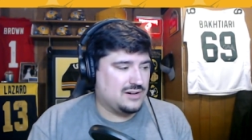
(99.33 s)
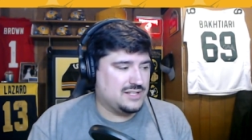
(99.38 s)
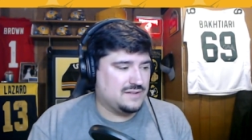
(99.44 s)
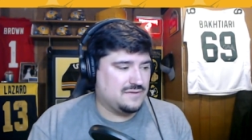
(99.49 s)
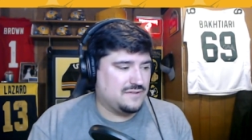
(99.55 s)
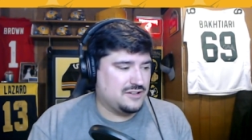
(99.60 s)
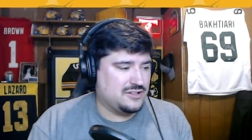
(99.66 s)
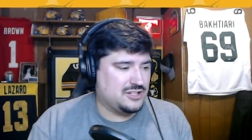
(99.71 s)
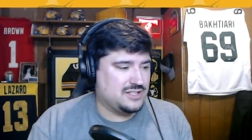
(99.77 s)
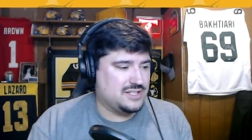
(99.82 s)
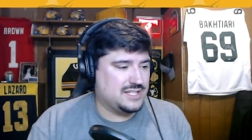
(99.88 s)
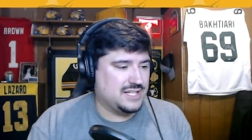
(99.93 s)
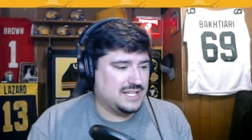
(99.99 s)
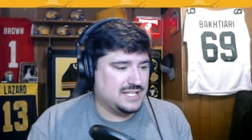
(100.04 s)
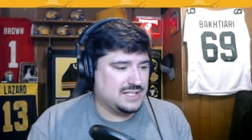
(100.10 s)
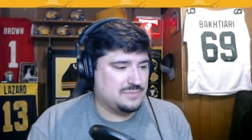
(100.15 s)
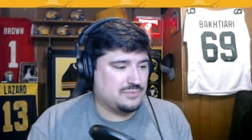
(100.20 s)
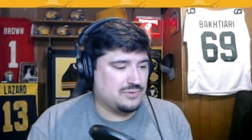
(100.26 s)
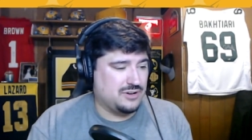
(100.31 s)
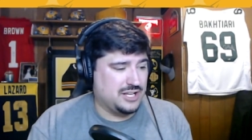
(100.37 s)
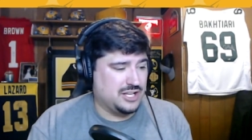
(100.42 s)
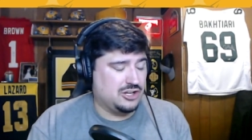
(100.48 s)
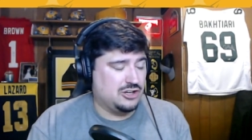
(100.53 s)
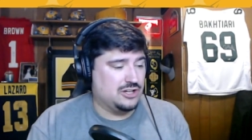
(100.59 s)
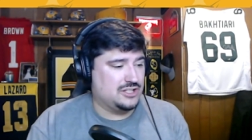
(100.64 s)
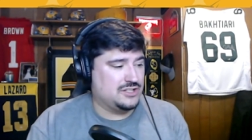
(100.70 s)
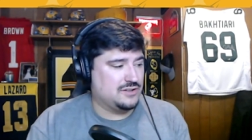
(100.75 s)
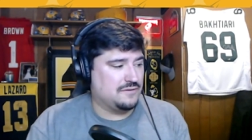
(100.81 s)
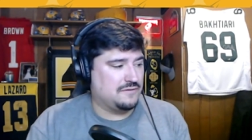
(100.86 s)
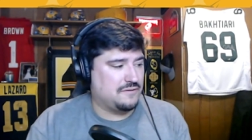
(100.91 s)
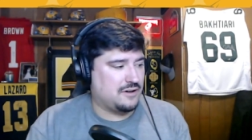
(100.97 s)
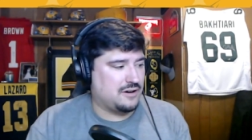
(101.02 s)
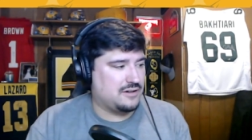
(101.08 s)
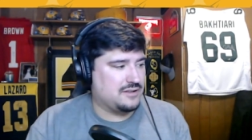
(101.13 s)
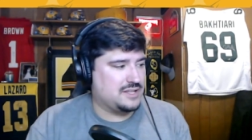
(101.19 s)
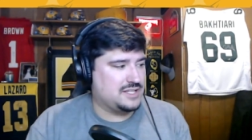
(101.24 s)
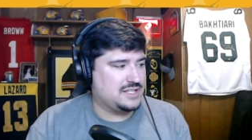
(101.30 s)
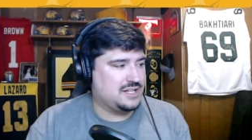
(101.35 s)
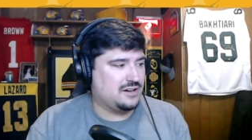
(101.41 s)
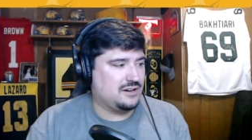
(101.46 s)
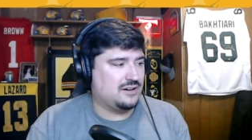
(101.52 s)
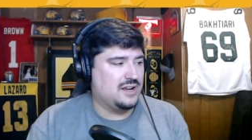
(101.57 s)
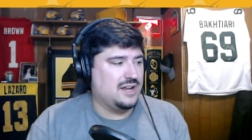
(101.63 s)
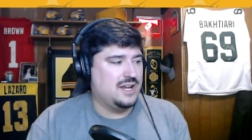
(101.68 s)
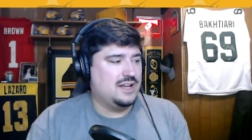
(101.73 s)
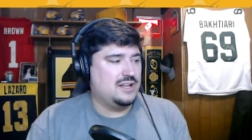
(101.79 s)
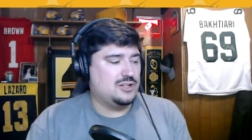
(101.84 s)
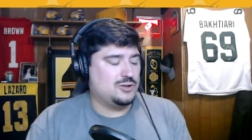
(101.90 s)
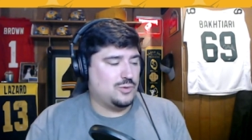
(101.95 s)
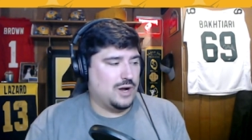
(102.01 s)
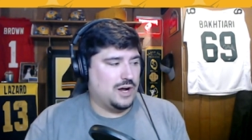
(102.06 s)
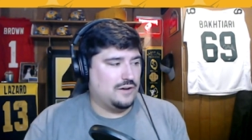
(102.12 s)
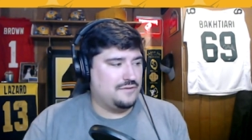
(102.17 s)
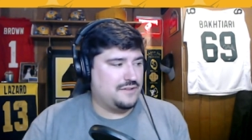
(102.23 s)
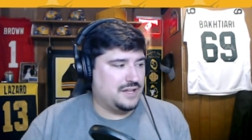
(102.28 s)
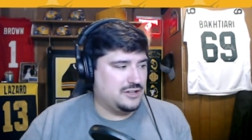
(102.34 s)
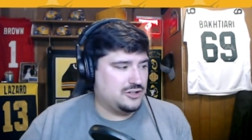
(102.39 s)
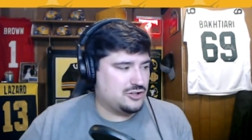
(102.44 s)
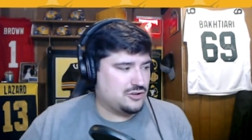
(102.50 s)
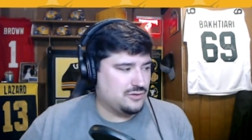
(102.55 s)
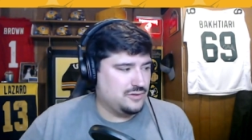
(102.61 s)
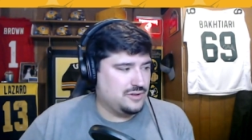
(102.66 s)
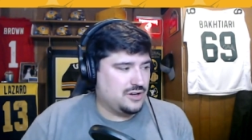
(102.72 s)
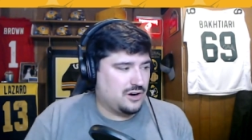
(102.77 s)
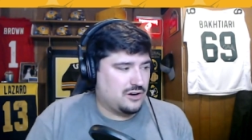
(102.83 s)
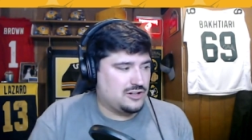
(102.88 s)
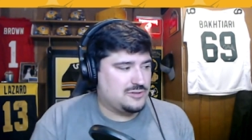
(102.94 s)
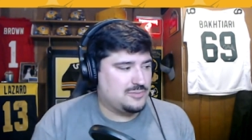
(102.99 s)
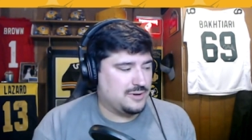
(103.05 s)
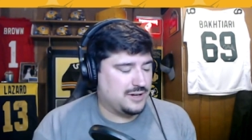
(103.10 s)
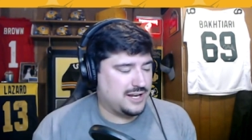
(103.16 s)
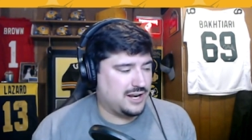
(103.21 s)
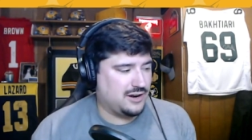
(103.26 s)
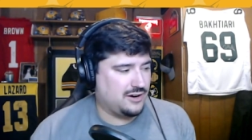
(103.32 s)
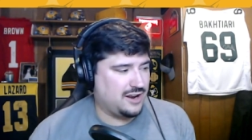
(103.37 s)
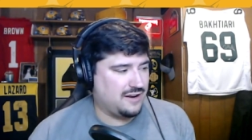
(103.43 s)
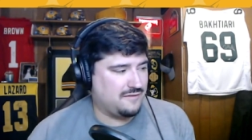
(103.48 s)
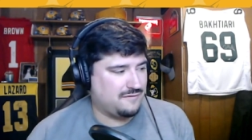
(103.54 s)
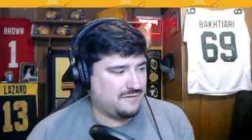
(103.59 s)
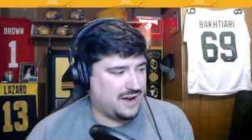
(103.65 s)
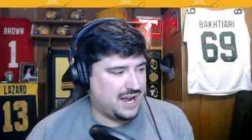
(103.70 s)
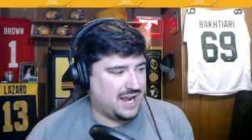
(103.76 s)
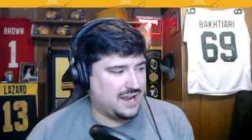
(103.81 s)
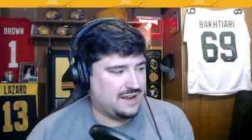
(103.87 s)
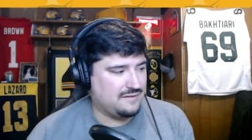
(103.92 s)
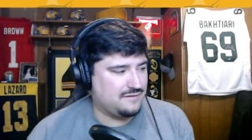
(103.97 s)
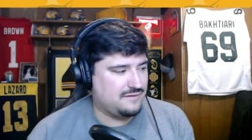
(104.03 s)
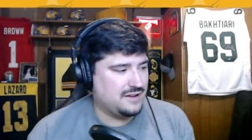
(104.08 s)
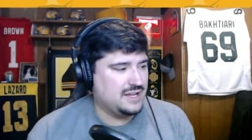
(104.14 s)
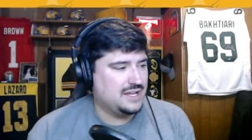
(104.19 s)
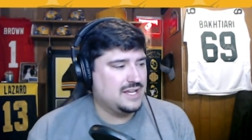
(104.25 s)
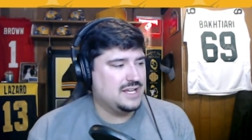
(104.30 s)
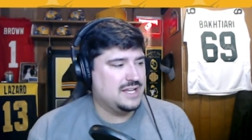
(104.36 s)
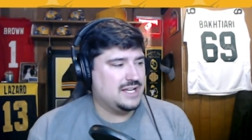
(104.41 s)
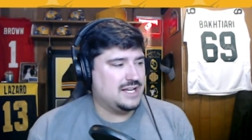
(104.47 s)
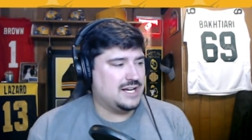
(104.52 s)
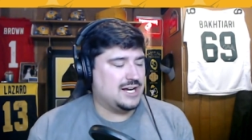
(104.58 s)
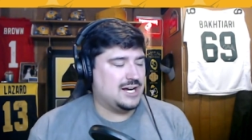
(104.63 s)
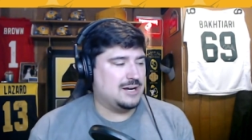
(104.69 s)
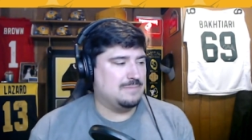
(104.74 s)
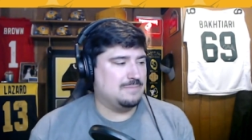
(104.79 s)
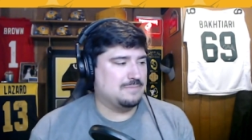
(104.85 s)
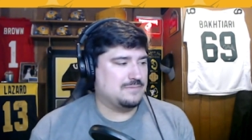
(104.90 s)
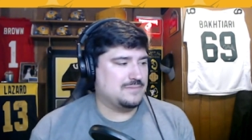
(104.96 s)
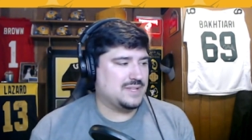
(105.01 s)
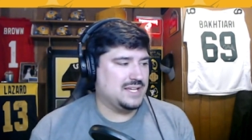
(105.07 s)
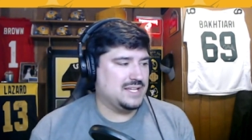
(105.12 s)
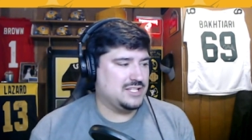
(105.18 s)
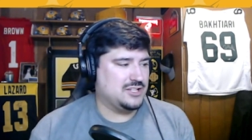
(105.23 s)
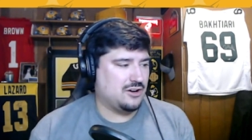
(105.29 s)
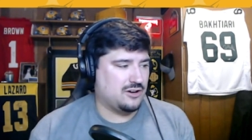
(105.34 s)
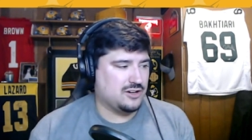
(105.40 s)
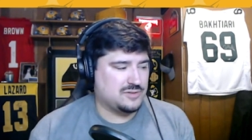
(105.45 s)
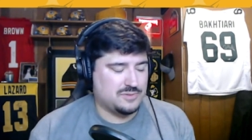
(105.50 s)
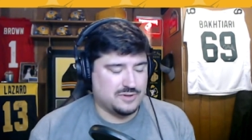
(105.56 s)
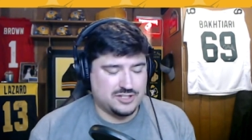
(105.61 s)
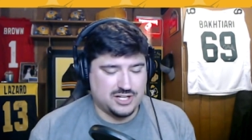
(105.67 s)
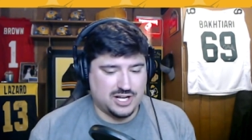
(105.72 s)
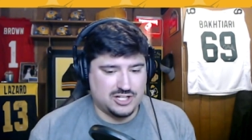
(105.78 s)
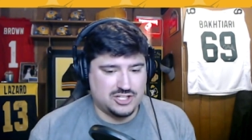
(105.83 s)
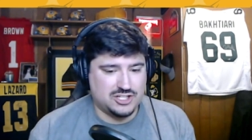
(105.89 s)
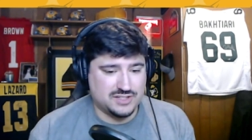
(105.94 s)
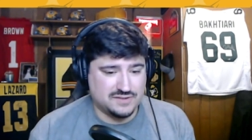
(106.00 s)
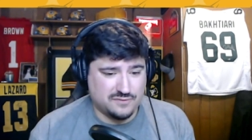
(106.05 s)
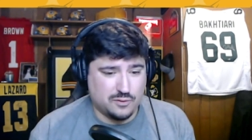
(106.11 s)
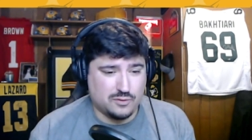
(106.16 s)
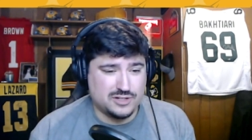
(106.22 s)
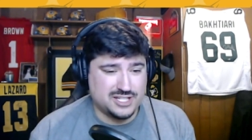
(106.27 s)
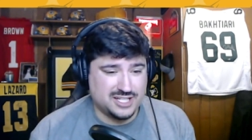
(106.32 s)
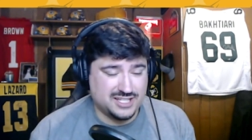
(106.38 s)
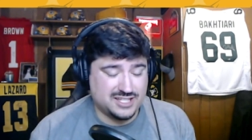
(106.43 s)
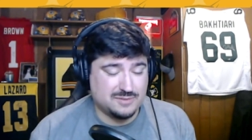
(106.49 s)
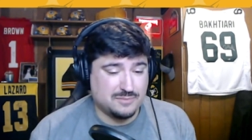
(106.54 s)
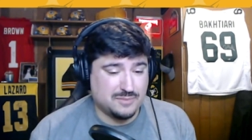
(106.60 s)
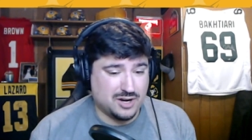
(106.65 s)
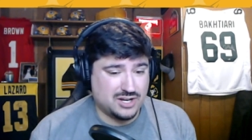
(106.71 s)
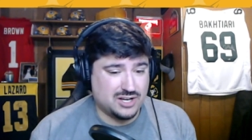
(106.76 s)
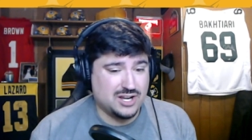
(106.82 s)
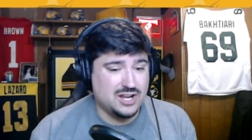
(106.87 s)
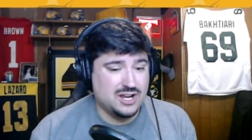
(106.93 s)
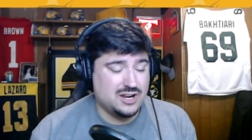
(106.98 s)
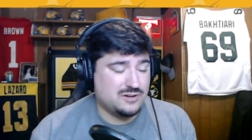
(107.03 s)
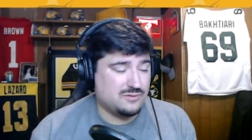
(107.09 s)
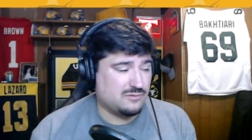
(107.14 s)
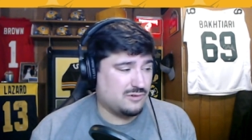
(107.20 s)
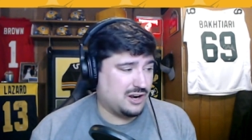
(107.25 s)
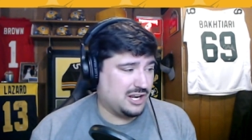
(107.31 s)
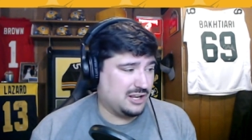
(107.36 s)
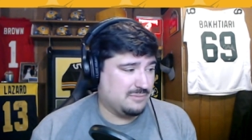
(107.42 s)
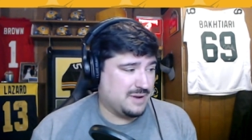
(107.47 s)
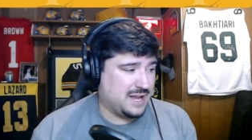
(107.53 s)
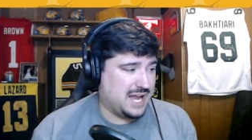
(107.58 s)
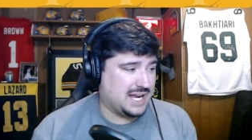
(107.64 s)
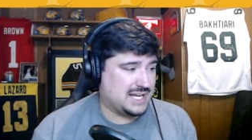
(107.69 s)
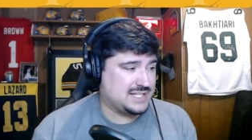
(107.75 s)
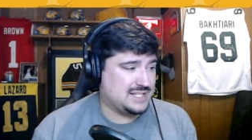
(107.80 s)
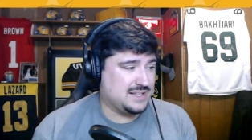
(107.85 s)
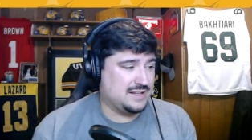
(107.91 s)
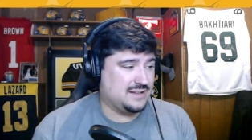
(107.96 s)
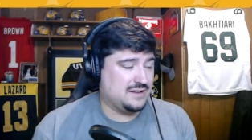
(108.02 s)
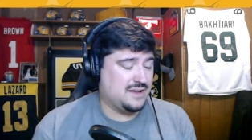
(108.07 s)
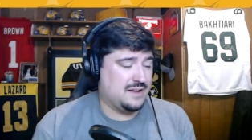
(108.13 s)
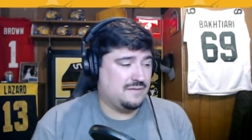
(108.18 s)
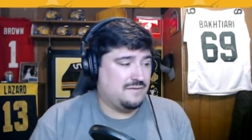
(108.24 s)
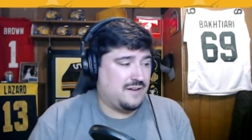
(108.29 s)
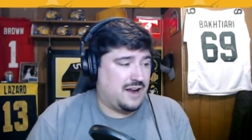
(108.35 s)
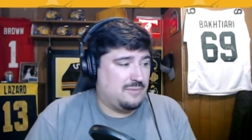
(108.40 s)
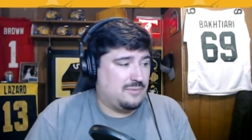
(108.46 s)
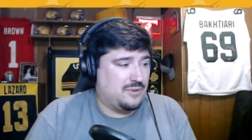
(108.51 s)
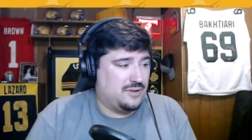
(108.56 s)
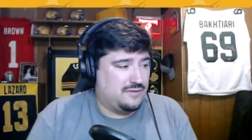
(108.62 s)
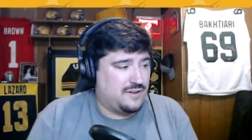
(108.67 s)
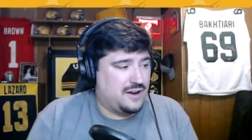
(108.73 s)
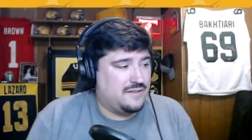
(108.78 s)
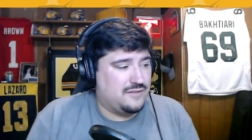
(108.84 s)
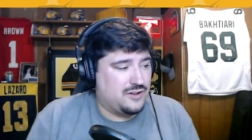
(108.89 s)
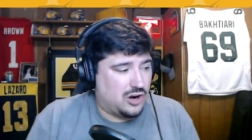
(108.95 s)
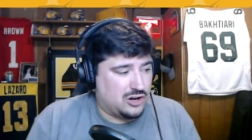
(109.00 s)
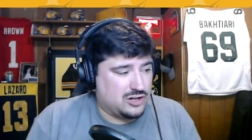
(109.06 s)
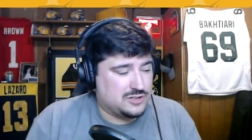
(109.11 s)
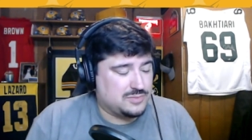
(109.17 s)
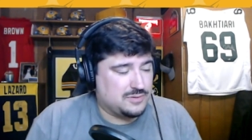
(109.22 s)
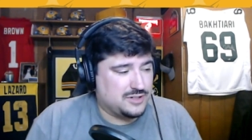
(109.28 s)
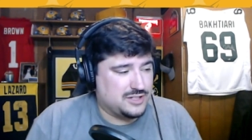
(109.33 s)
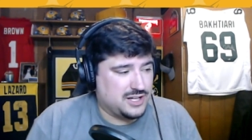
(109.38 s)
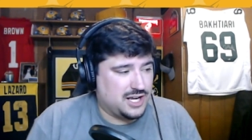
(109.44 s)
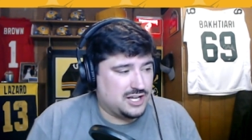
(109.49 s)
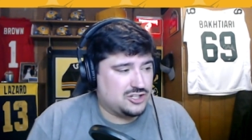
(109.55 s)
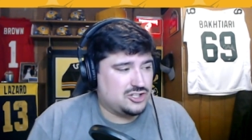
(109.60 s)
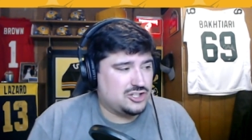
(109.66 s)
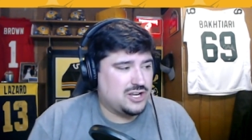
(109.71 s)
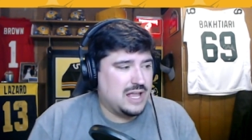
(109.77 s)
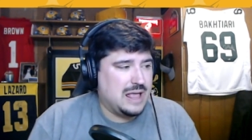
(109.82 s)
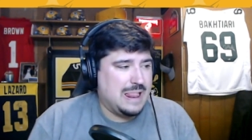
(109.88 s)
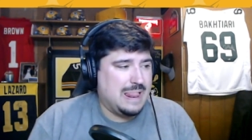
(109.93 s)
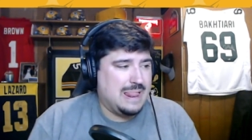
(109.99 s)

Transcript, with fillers: His efficiency is pretty good so far this year 12th in true yards per carry at five. Um, his yards per touch is 14th among running backs at, at 5.5 yards per touch.